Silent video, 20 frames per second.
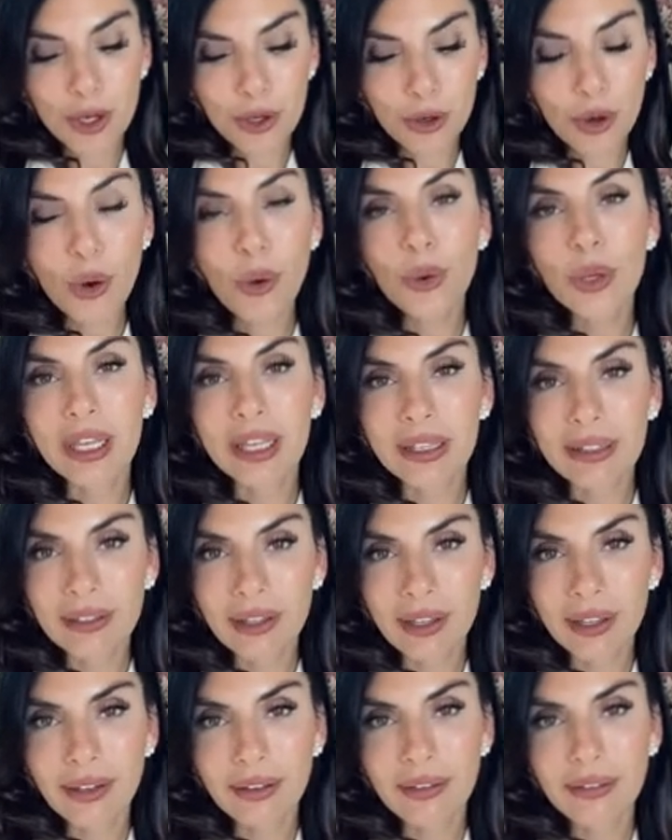No
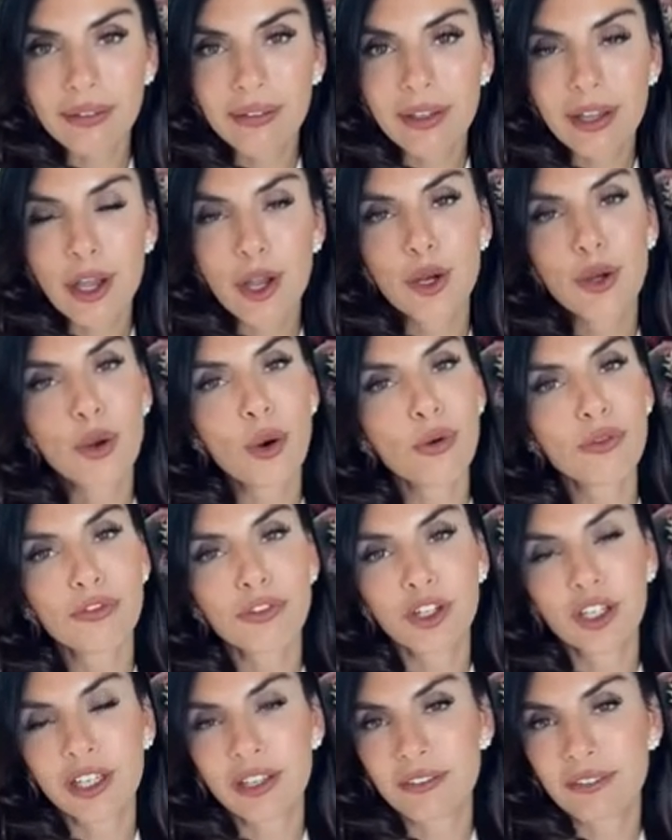healing, no
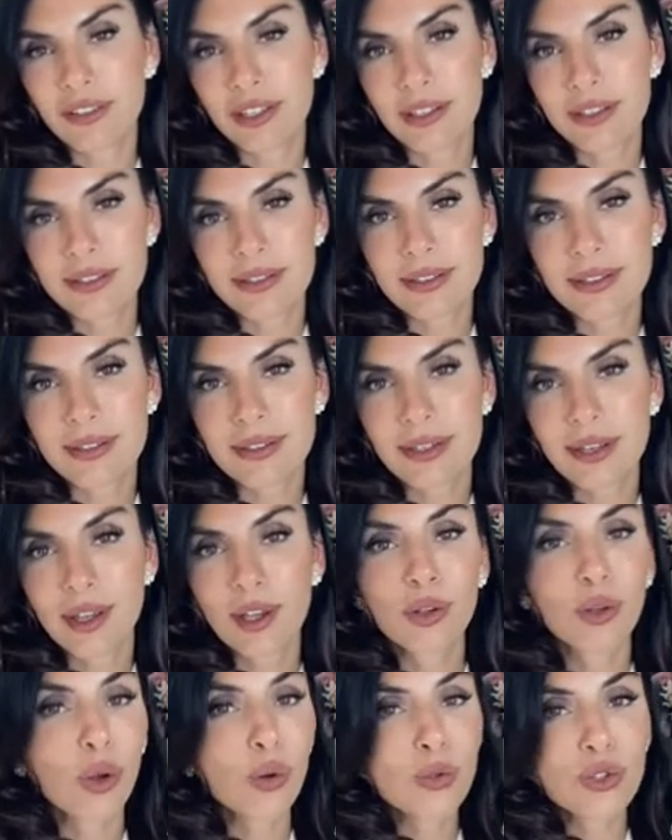forgiveness,
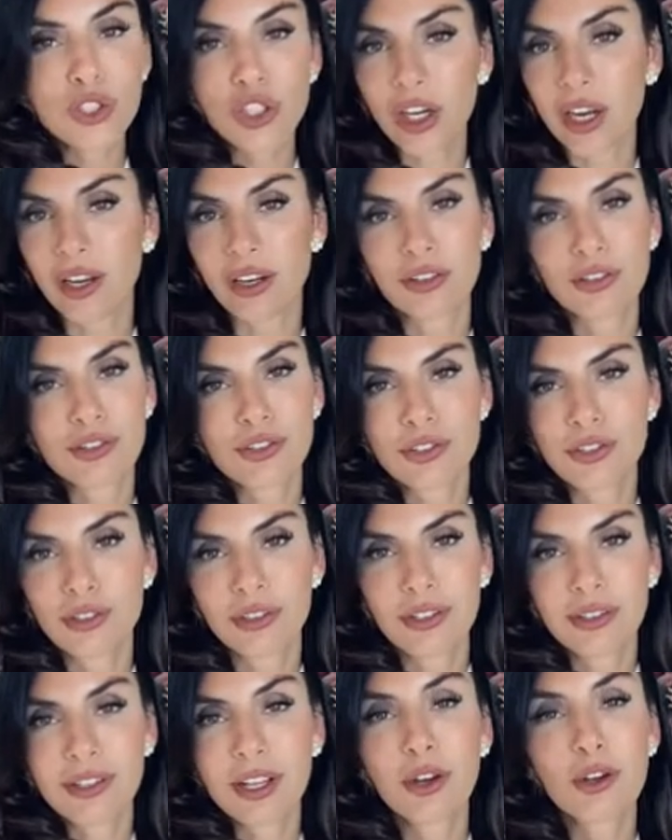no change
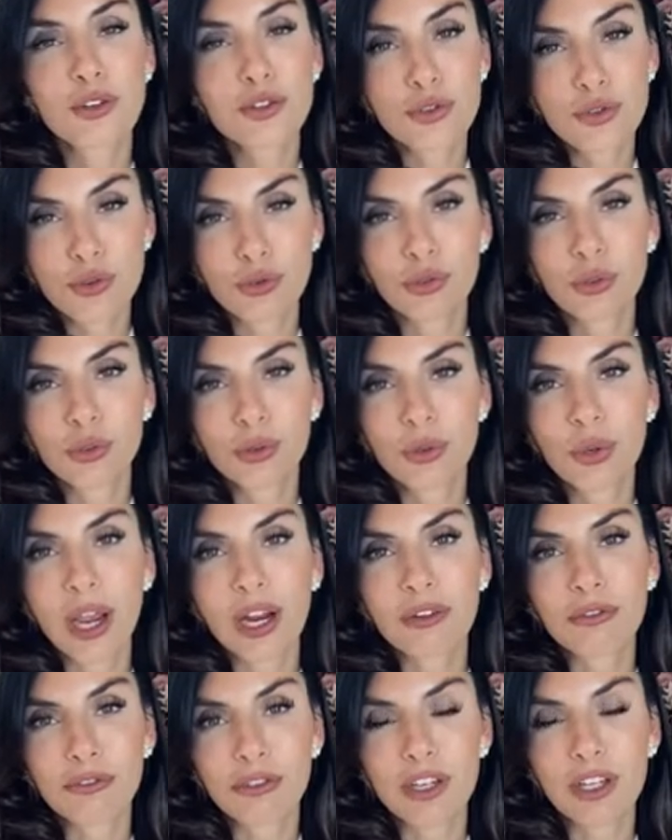that is true
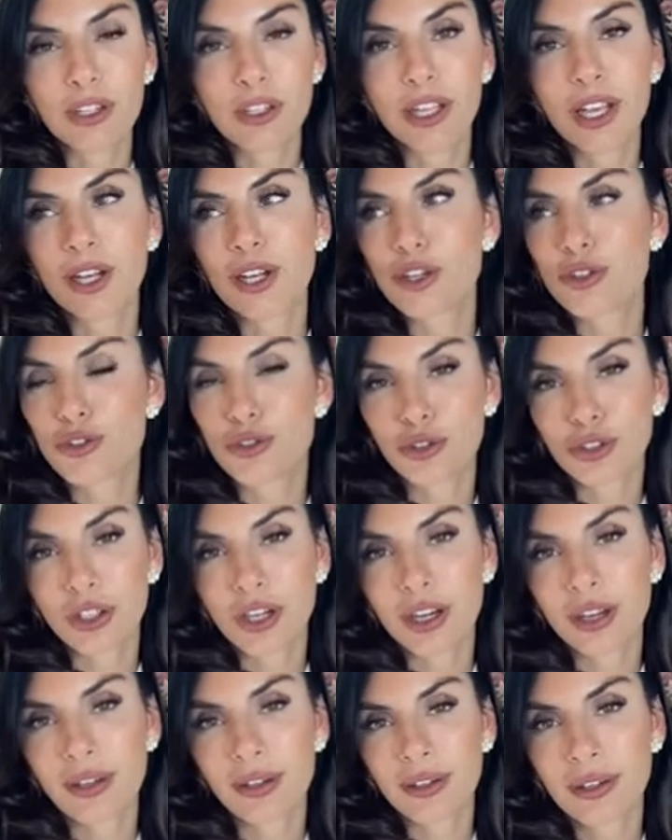and real and
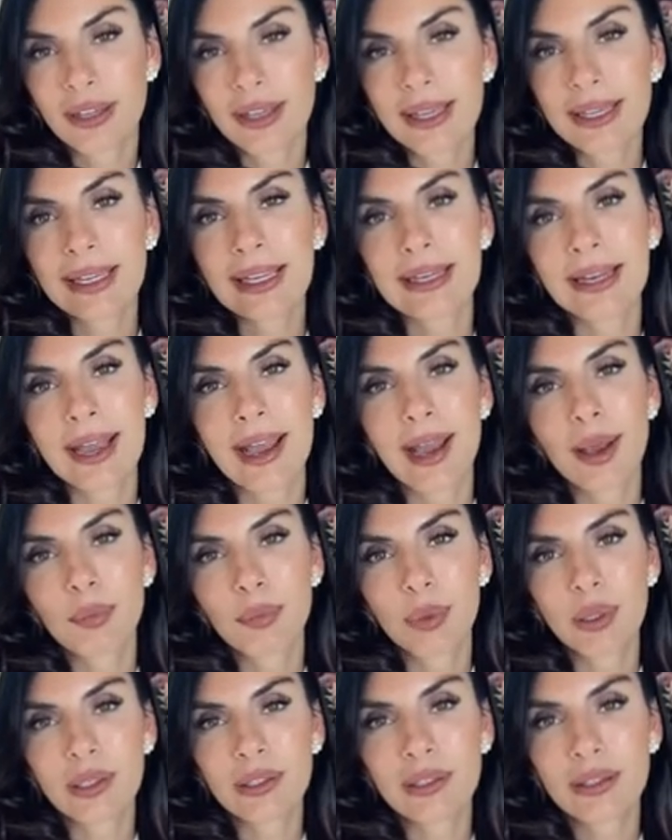enduring can
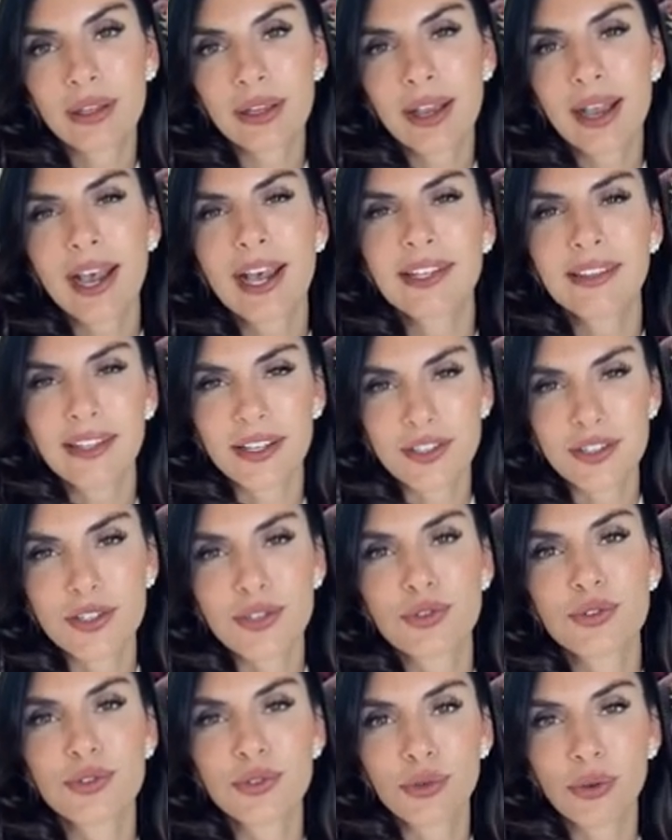happen
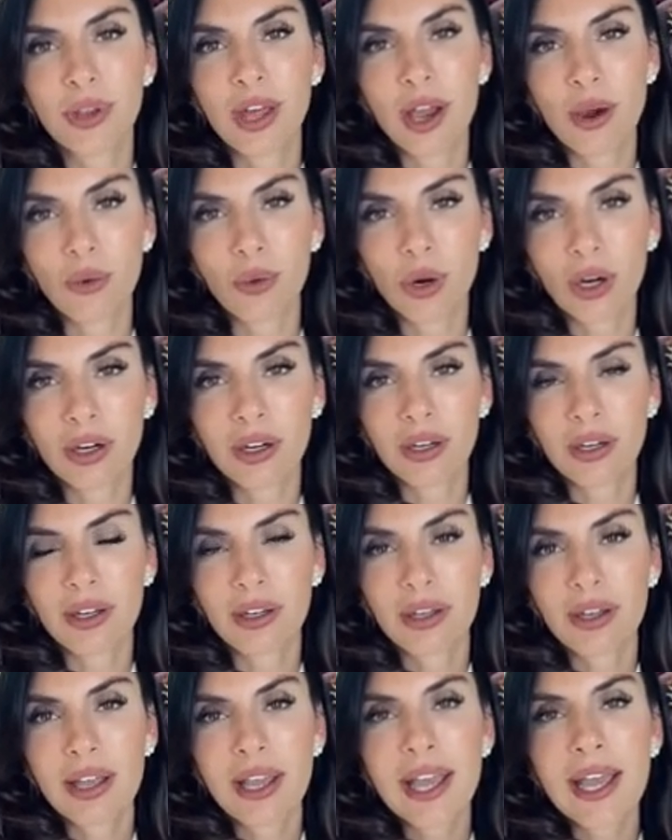unless you do that work.